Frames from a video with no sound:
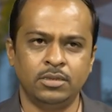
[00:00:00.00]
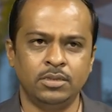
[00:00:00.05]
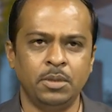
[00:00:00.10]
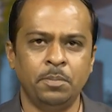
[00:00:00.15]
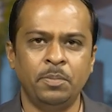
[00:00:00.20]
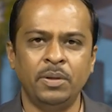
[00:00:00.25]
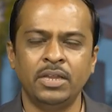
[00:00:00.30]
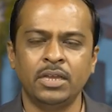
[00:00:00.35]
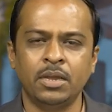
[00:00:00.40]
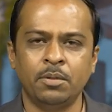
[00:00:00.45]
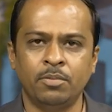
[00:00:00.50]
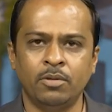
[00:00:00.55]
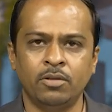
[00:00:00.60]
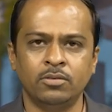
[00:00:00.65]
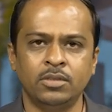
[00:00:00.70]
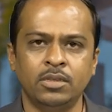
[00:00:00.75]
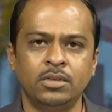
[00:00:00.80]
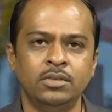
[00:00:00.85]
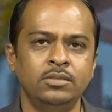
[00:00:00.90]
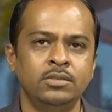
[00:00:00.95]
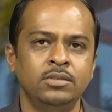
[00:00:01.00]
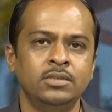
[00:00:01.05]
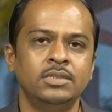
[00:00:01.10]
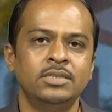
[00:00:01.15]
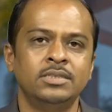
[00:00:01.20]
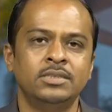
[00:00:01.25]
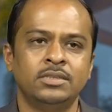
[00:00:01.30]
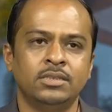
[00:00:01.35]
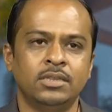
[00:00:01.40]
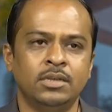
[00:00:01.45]
depending upon
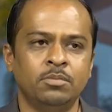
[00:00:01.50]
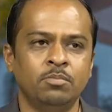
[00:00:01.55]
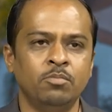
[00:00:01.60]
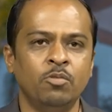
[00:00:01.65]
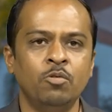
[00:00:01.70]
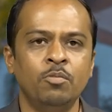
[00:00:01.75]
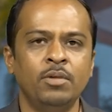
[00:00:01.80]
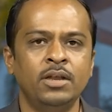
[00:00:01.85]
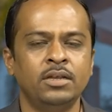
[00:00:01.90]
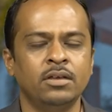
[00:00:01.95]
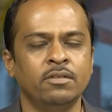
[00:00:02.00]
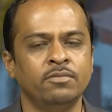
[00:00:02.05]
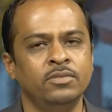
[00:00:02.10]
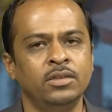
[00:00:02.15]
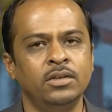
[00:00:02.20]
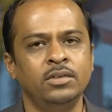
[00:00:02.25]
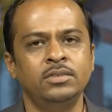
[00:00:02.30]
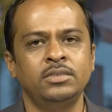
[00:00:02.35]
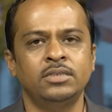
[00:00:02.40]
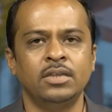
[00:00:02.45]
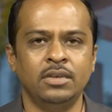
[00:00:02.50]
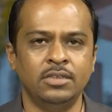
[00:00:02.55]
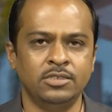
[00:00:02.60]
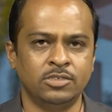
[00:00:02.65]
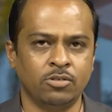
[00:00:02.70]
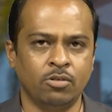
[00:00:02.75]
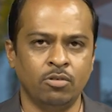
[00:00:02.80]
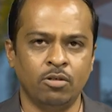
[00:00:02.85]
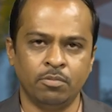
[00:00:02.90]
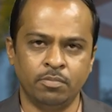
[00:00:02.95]
the movement of the
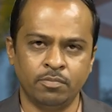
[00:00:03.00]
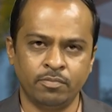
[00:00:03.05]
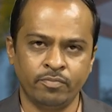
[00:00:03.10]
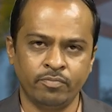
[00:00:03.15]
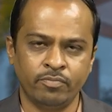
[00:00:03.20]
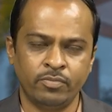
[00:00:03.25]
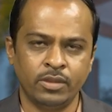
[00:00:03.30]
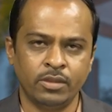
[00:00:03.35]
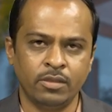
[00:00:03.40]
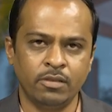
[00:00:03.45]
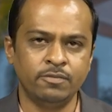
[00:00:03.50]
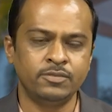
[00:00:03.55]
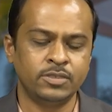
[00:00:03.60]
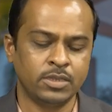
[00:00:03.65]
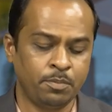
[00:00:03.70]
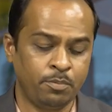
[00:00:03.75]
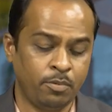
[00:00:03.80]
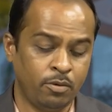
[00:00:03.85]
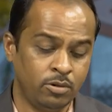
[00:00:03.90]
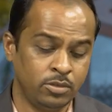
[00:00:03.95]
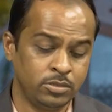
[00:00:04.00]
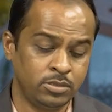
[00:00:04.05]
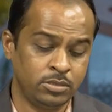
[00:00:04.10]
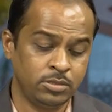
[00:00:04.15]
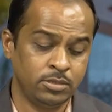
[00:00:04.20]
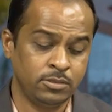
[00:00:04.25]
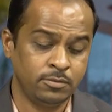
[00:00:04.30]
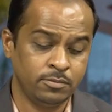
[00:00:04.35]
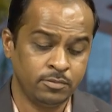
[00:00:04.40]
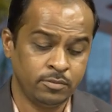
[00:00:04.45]
telescope. If
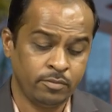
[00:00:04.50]
suppose